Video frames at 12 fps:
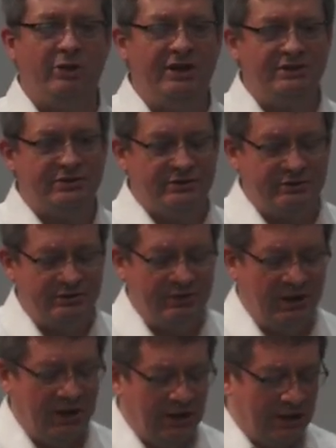places.
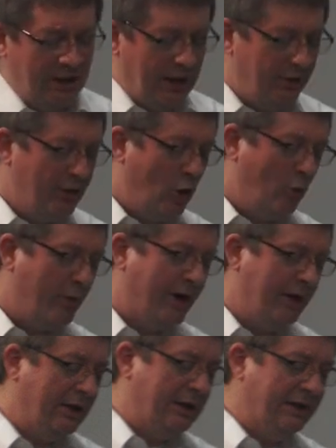And
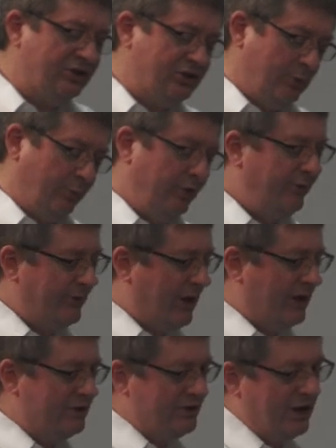nobody
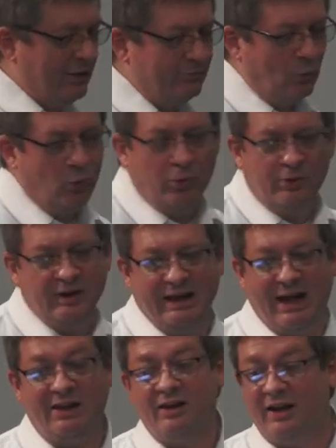exemplifies that more than
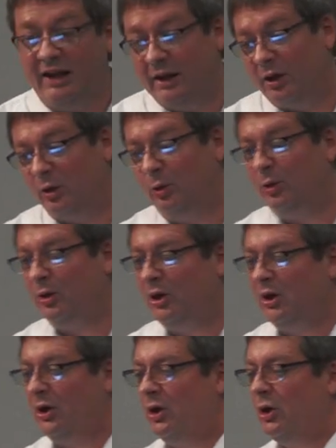Galileo,
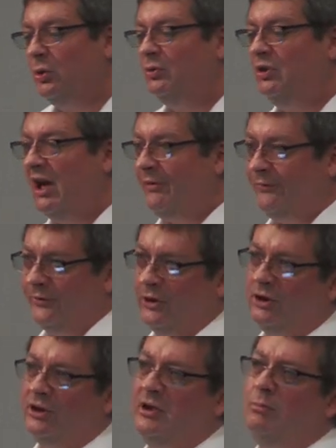who
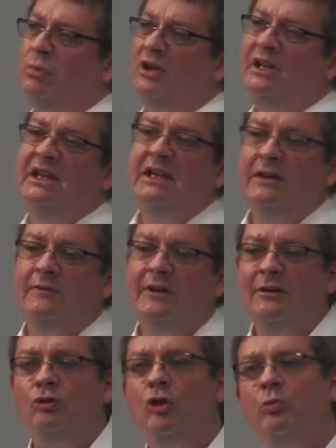definitely believed
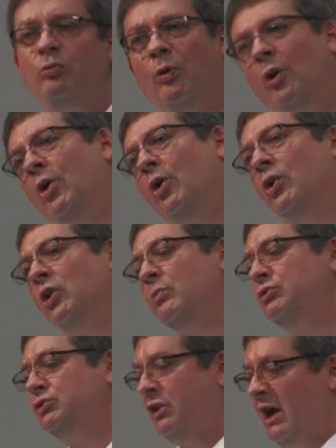in the wrong
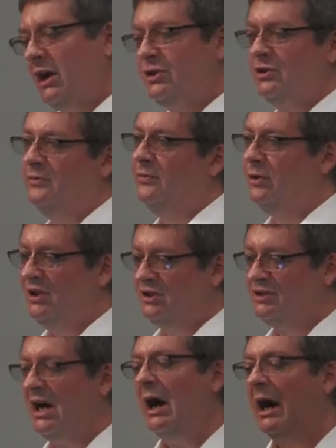abstraction for
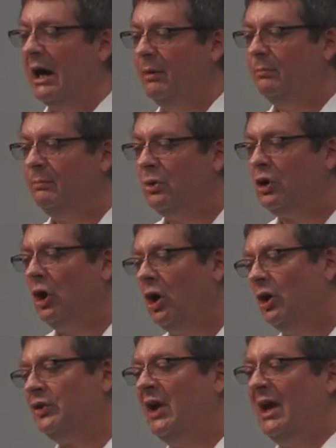his time
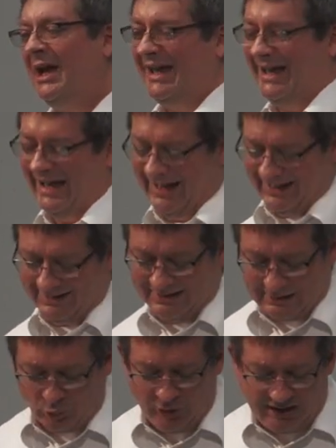because at,
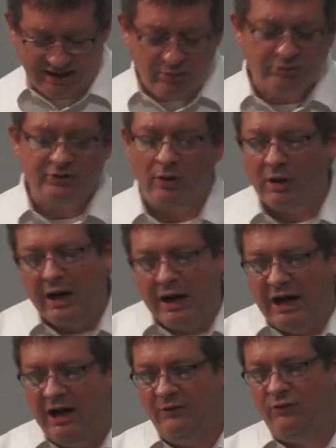when he was
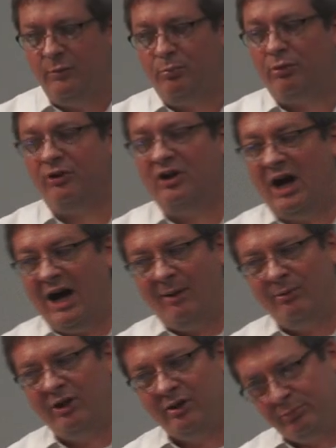alive, the
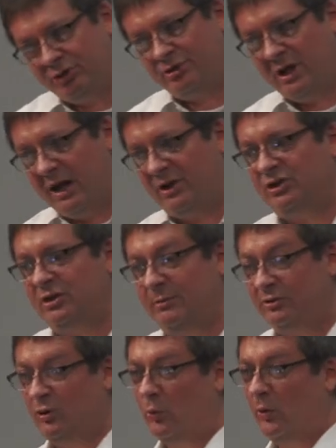predominant abstraction
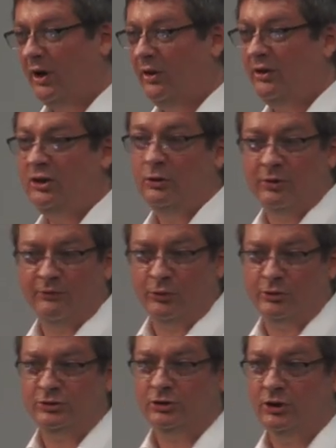about the way the
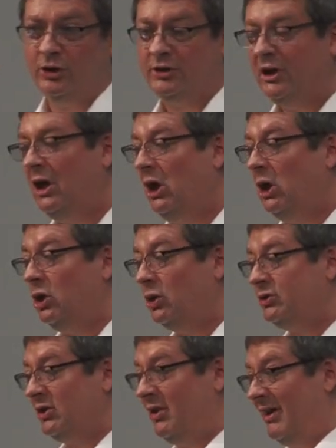universe looked
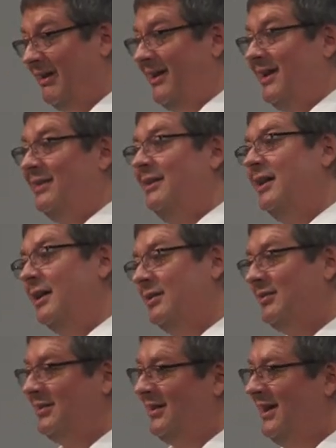looked a lot like
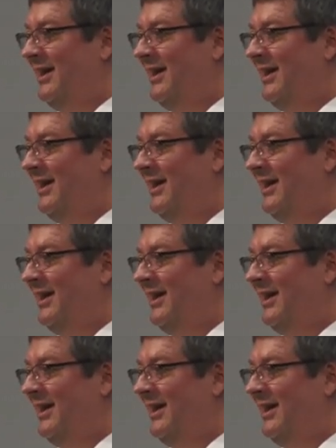this.